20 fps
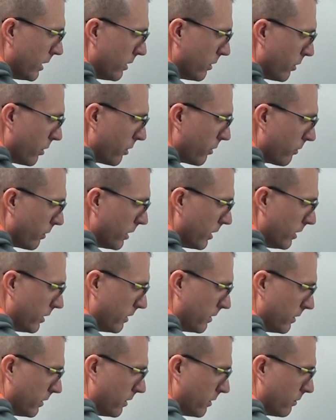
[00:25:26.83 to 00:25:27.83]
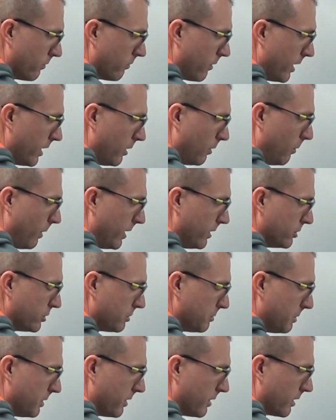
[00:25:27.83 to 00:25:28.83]
and 3. Right away you
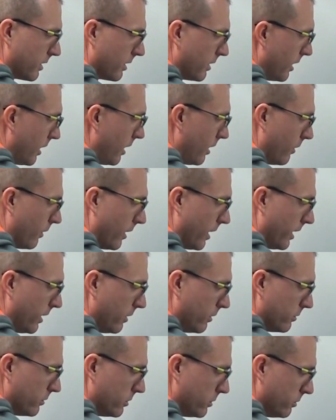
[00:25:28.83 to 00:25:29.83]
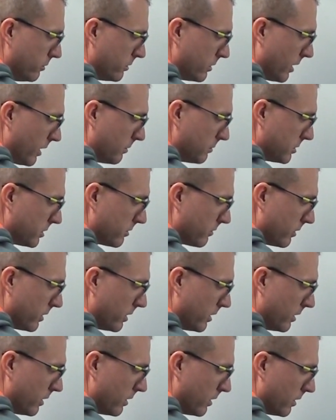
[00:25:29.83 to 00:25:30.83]
should be thinking, oh, I know 2 times
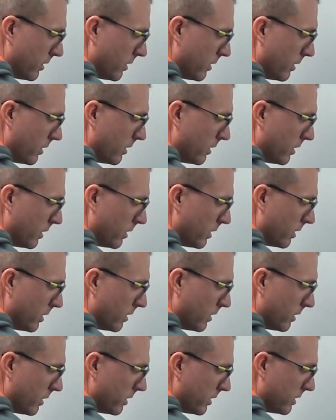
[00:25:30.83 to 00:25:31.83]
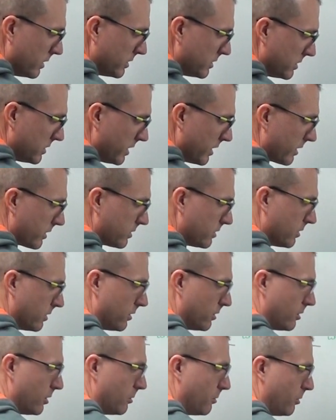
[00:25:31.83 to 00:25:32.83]
3 is 6.
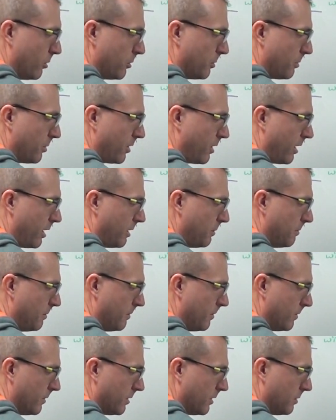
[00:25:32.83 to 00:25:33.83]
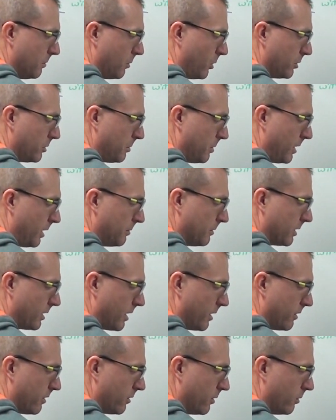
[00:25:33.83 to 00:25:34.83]
They're both prime. Multiply them
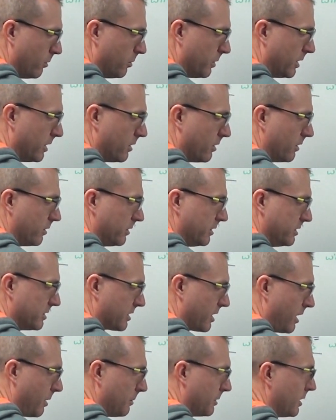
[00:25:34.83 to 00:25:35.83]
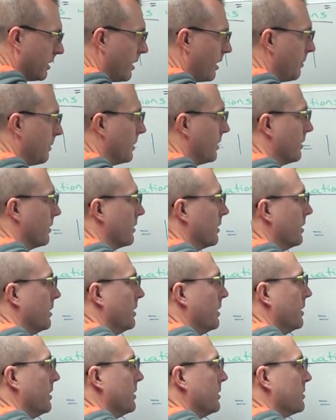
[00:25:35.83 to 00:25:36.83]
together, we get our least common denominator.
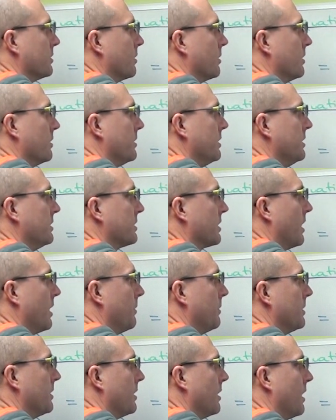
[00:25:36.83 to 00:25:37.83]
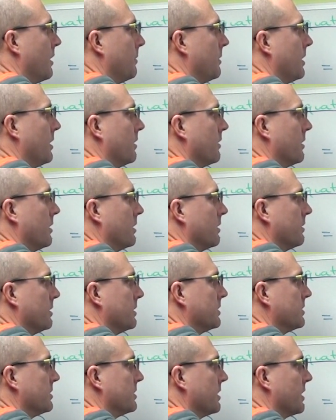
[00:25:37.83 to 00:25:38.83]
So our least common denominator here is
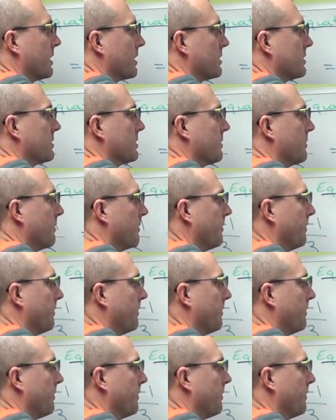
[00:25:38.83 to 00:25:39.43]
6.